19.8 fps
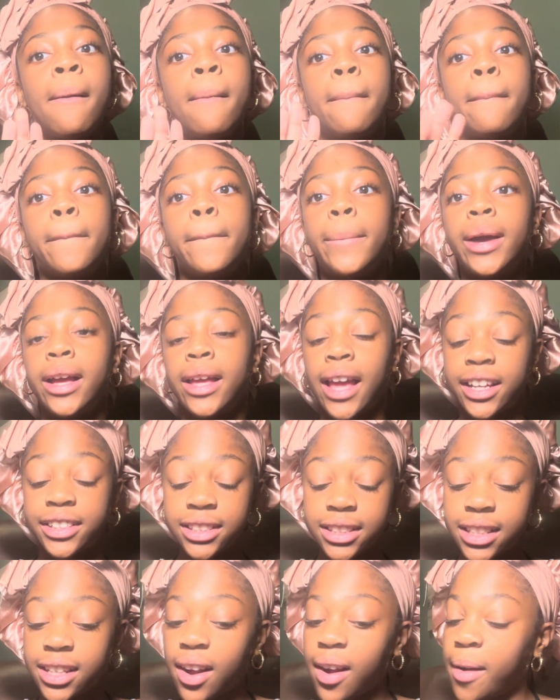But yeah,
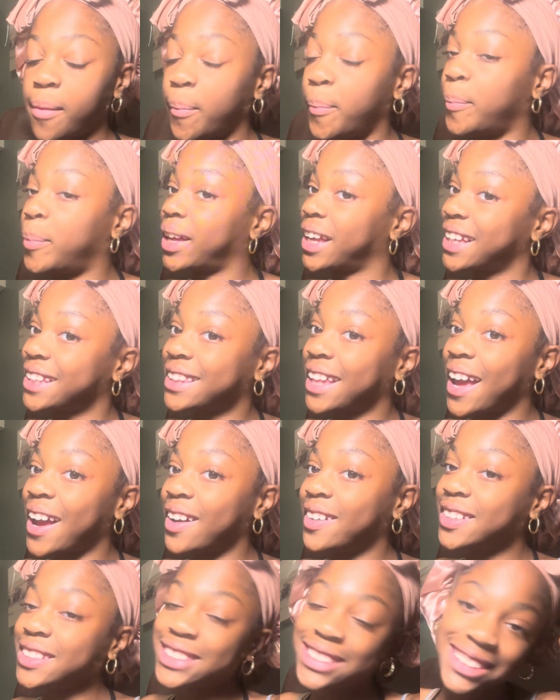she did her big thing
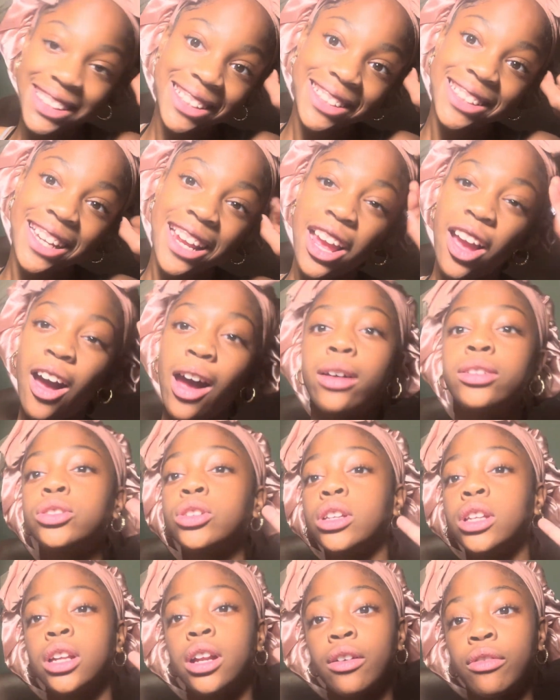on teaching. I was
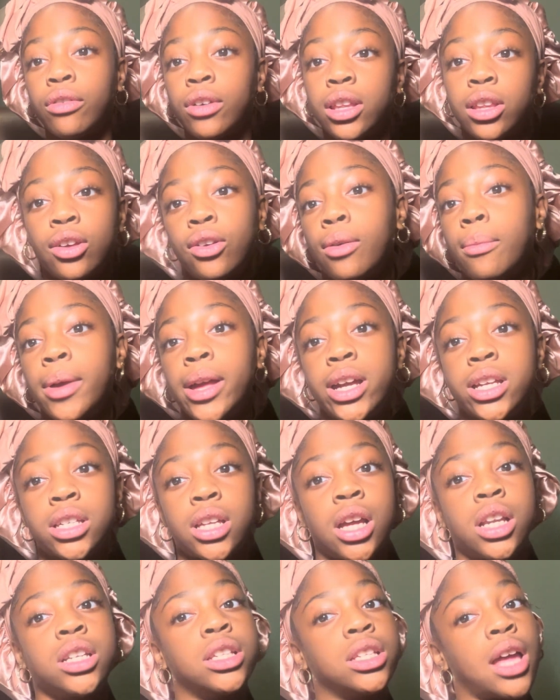only there for a little bit because
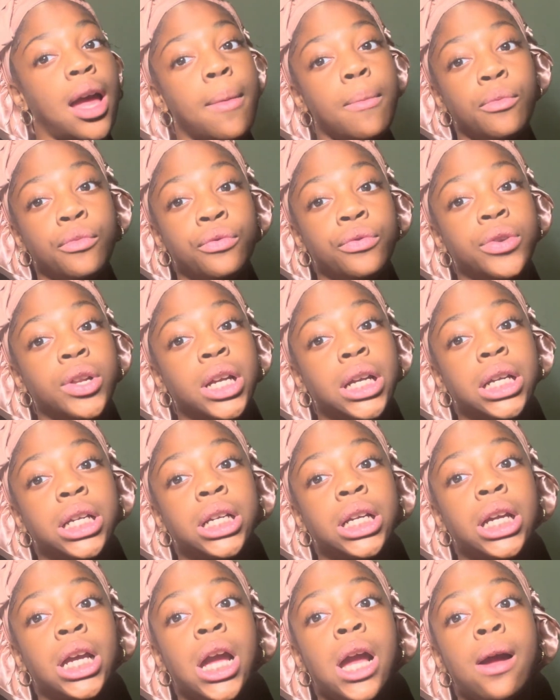I just hadn't moved here.
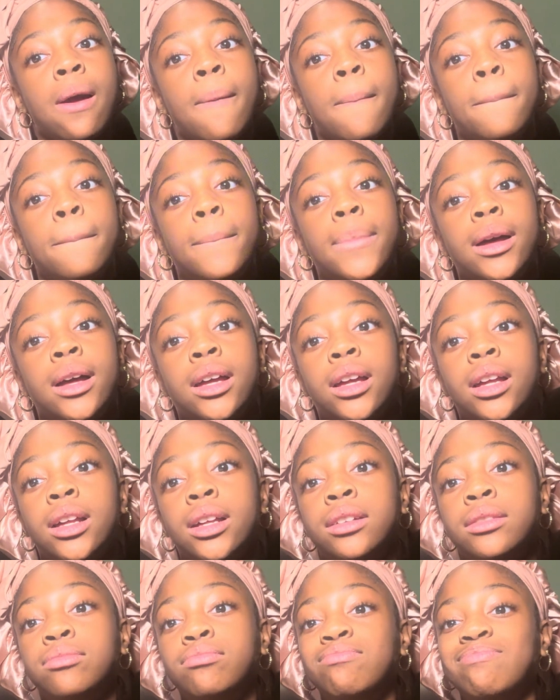
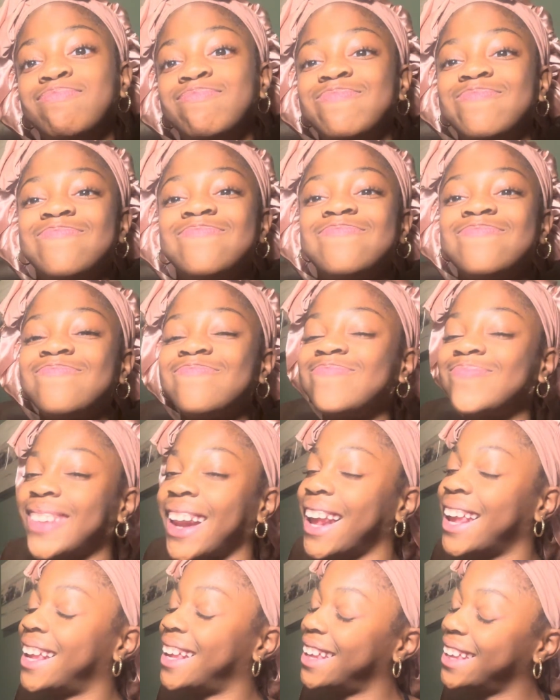But
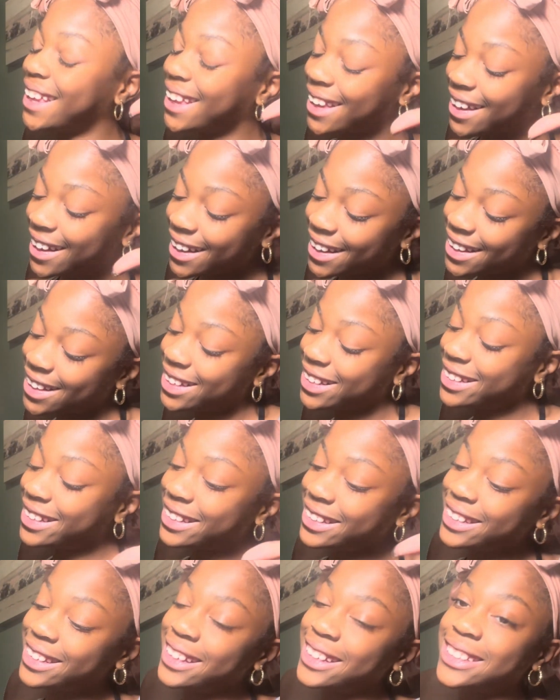yeah,
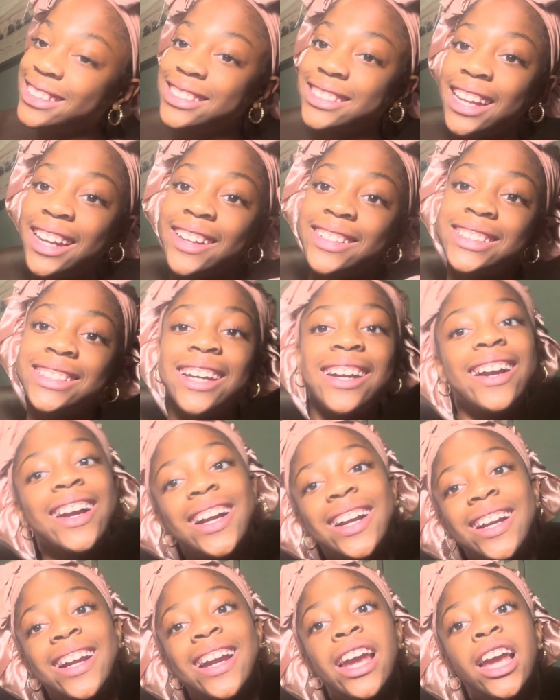shout out to
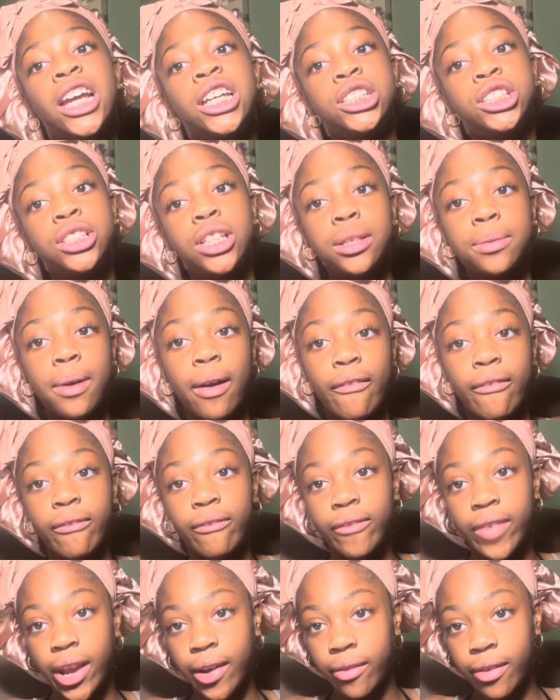her. She was my
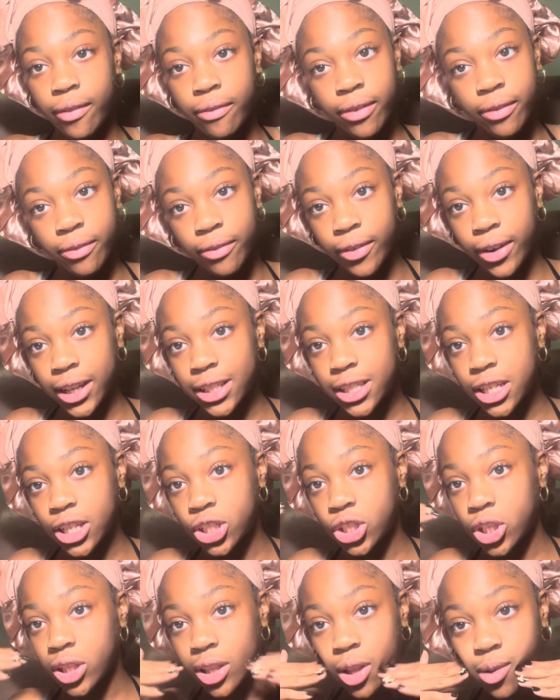favorite 5th grade
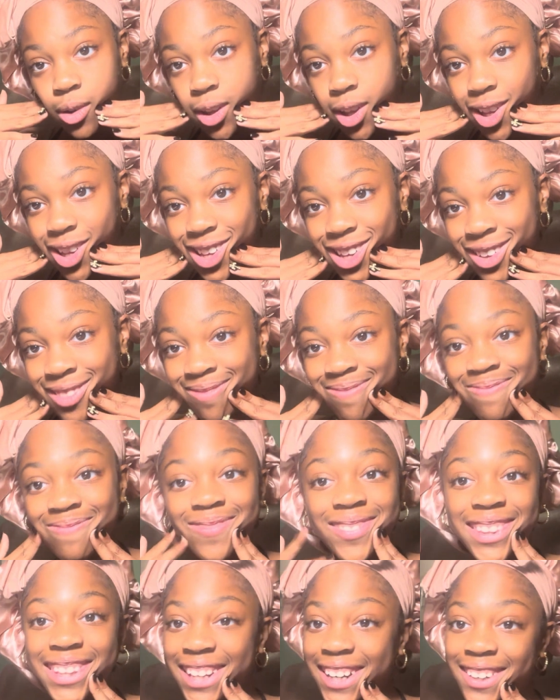teacher,
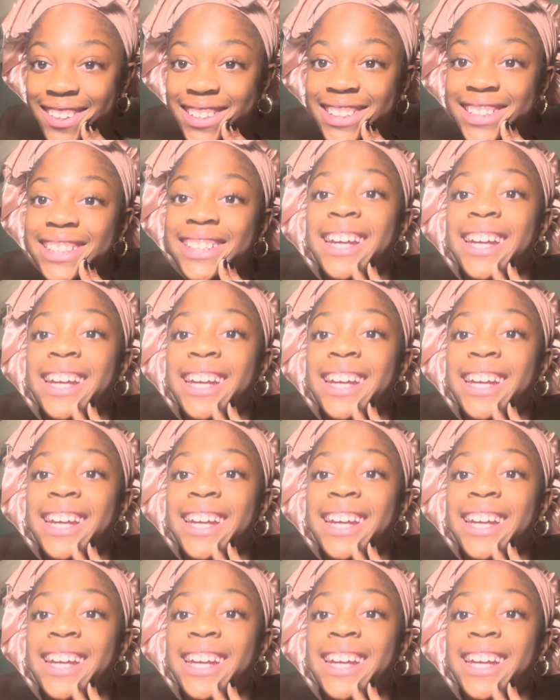low-key, literally.